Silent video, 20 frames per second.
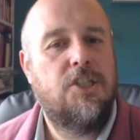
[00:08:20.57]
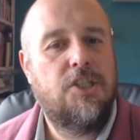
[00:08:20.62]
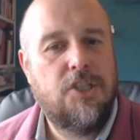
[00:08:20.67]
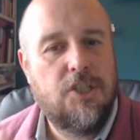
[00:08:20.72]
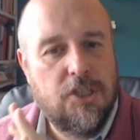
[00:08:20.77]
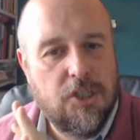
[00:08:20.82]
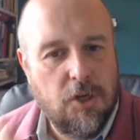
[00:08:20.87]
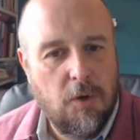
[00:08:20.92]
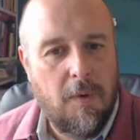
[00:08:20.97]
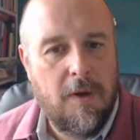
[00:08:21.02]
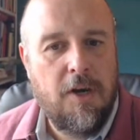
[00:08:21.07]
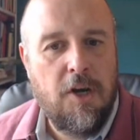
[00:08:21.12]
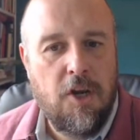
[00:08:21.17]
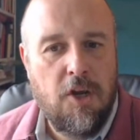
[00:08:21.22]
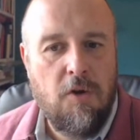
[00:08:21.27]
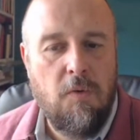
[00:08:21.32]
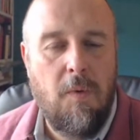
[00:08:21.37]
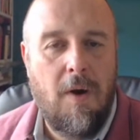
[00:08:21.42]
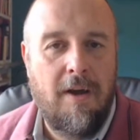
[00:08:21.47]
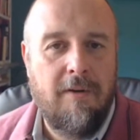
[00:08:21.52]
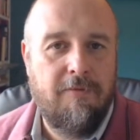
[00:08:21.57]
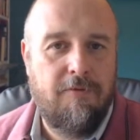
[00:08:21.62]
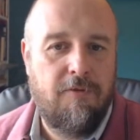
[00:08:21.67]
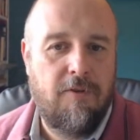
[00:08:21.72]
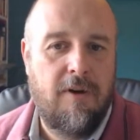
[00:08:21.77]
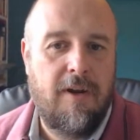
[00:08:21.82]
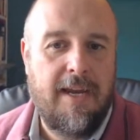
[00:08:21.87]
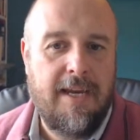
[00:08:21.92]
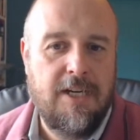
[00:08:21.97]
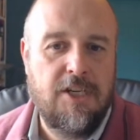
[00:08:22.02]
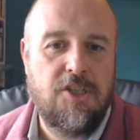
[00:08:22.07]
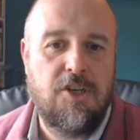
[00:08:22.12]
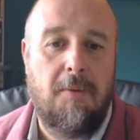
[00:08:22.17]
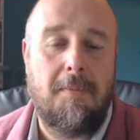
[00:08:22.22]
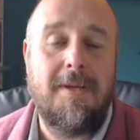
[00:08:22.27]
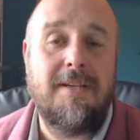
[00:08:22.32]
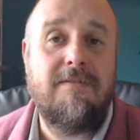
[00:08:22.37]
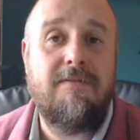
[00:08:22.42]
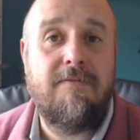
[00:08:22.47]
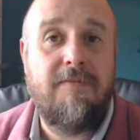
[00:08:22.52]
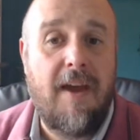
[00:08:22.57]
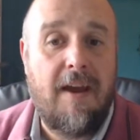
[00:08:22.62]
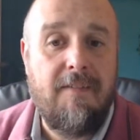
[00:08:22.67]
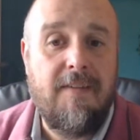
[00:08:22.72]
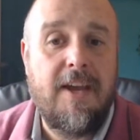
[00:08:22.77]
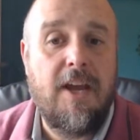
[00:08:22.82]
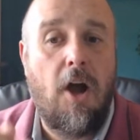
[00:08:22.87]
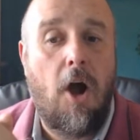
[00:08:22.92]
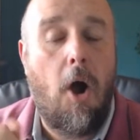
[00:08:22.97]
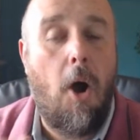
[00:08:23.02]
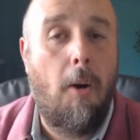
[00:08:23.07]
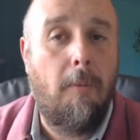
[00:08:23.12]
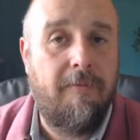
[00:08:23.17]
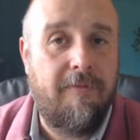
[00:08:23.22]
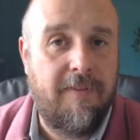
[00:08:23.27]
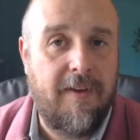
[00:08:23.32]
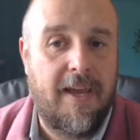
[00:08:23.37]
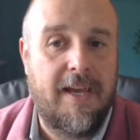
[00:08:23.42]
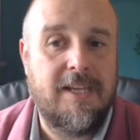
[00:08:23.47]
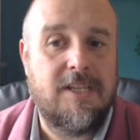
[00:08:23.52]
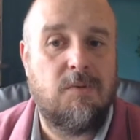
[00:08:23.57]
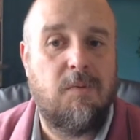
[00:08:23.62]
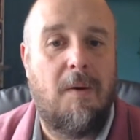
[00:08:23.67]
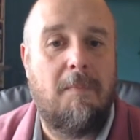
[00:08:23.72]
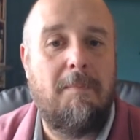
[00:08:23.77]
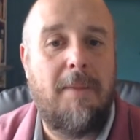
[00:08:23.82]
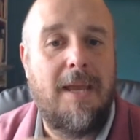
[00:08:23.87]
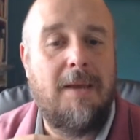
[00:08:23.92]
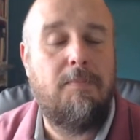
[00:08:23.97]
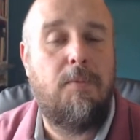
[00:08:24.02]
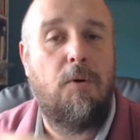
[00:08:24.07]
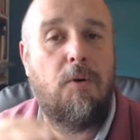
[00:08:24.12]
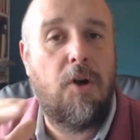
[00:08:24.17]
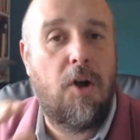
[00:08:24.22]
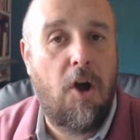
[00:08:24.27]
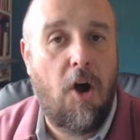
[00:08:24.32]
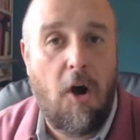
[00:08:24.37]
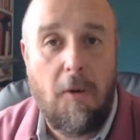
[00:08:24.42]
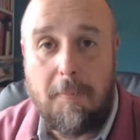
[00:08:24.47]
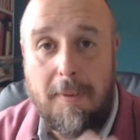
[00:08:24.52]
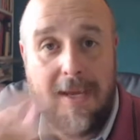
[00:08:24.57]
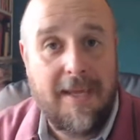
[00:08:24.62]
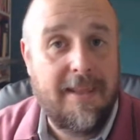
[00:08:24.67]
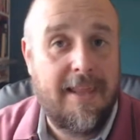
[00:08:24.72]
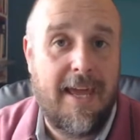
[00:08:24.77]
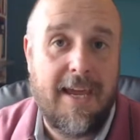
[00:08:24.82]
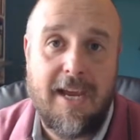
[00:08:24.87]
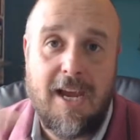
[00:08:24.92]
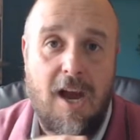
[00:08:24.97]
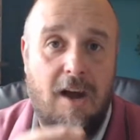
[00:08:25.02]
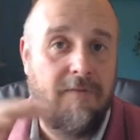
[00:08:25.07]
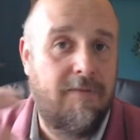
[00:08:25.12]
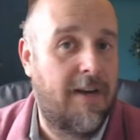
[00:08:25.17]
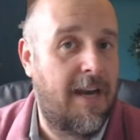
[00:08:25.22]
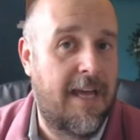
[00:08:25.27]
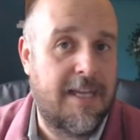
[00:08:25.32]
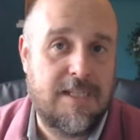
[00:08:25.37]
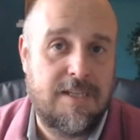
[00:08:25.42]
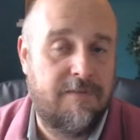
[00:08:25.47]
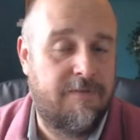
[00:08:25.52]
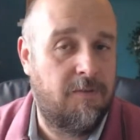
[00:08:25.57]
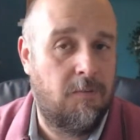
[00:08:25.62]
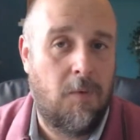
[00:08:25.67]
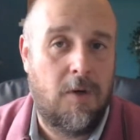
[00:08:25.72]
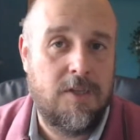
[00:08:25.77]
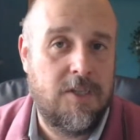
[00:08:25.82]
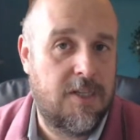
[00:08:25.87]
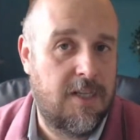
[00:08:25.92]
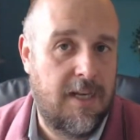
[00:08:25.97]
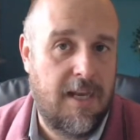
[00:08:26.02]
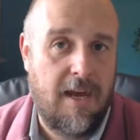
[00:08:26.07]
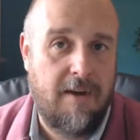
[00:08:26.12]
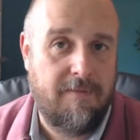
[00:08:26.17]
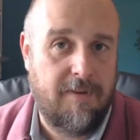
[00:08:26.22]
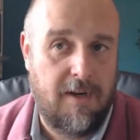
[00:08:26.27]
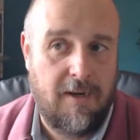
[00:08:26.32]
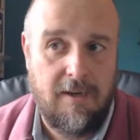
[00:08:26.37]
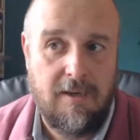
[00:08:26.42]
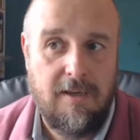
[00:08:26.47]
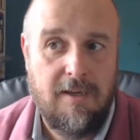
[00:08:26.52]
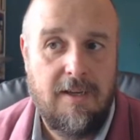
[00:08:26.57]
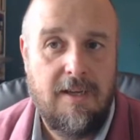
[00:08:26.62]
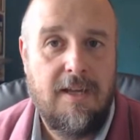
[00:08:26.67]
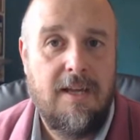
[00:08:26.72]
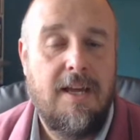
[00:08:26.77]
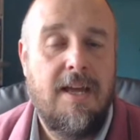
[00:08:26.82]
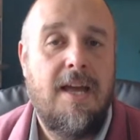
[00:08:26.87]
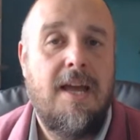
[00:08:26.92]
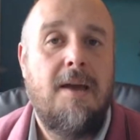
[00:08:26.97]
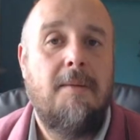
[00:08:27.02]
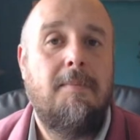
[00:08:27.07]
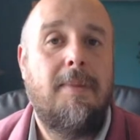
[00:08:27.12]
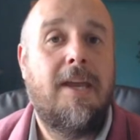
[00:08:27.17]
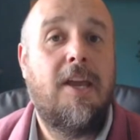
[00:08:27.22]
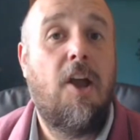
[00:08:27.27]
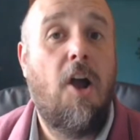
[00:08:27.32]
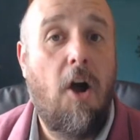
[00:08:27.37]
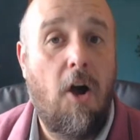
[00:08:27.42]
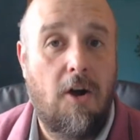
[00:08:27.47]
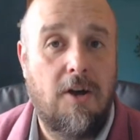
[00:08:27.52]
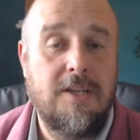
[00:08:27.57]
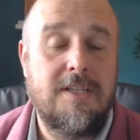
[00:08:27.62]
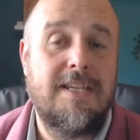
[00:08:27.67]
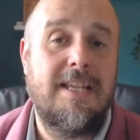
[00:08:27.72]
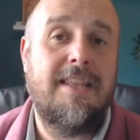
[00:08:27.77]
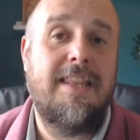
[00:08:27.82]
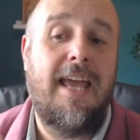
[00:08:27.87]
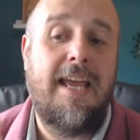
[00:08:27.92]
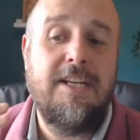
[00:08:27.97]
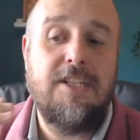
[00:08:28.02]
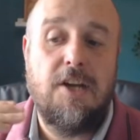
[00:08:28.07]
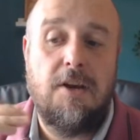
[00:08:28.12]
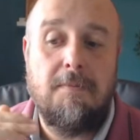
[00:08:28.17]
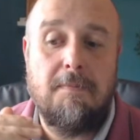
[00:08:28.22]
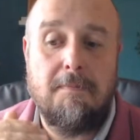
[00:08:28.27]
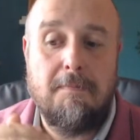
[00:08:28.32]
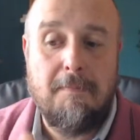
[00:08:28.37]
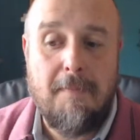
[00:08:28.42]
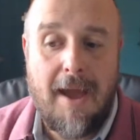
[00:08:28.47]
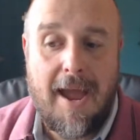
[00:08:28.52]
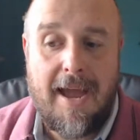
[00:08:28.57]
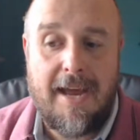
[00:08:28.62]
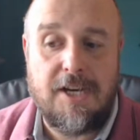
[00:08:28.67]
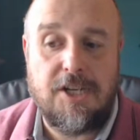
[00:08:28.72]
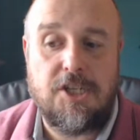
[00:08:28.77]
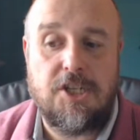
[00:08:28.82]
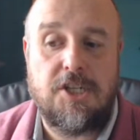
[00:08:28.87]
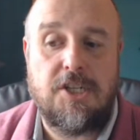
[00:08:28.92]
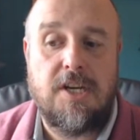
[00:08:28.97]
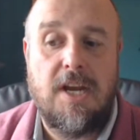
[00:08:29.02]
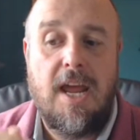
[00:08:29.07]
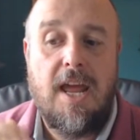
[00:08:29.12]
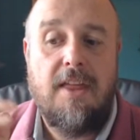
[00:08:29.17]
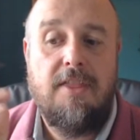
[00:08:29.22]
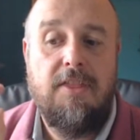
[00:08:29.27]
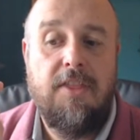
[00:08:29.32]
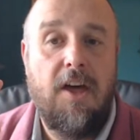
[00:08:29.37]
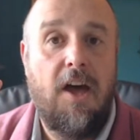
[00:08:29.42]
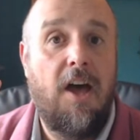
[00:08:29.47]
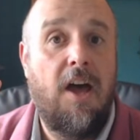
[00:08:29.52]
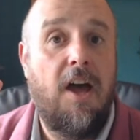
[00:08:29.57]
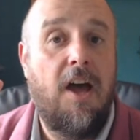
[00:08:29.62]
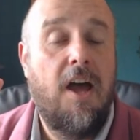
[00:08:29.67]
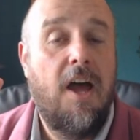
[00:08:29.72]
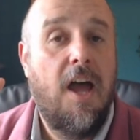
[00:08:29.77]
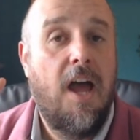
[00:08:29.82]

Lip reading: Do a new one for each job. It's very obvious when people copy their cover letter from one to the other, because they don't match the